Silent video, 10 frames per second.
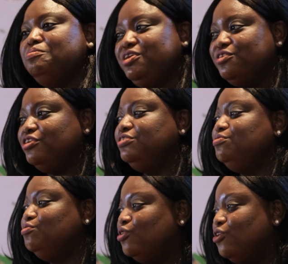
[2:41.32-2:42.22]
beyond
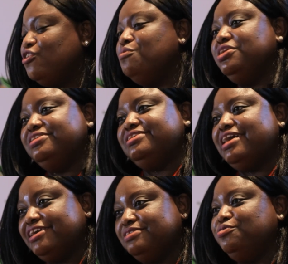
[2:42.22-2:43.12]
raw commodity
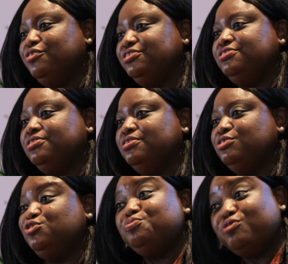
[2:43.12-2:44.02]
exports
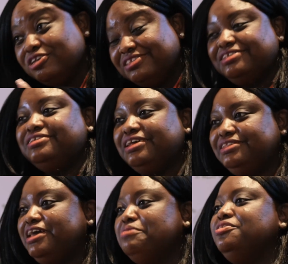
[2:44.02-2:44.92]
to processing their
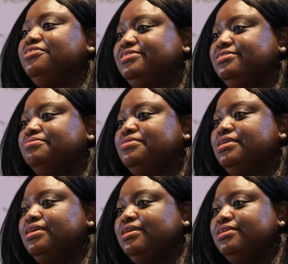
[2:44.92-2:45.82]
diamonds.
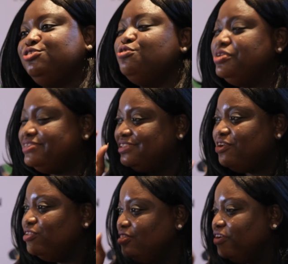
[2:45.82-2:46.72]
So we see
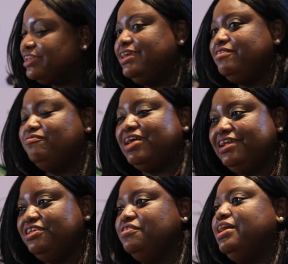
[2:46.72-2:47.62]
unlocking
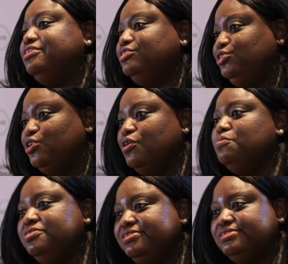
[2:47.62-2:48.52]
value and
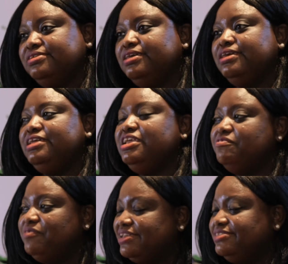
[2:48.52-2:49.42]
jobs in
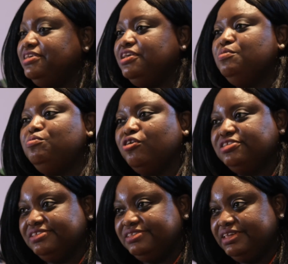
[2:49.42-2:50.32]
investing in
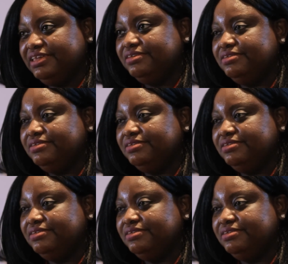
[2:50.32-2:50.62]
processing